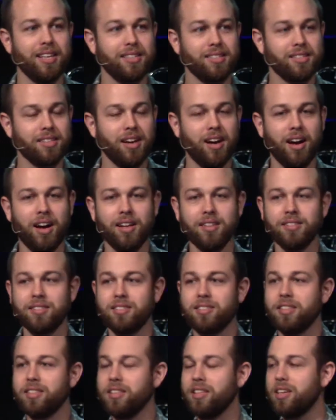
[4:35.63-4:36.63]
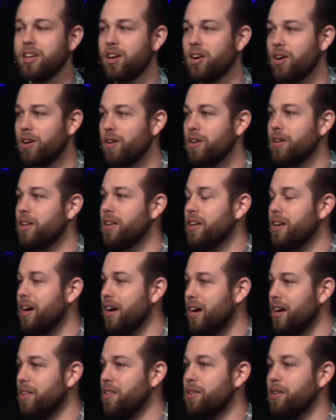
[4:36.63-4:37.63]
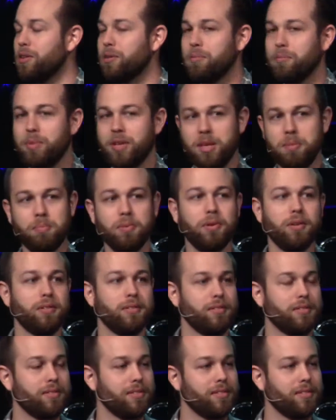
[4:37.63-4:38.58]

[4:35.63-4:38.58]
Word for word: He's constantly hurting other people.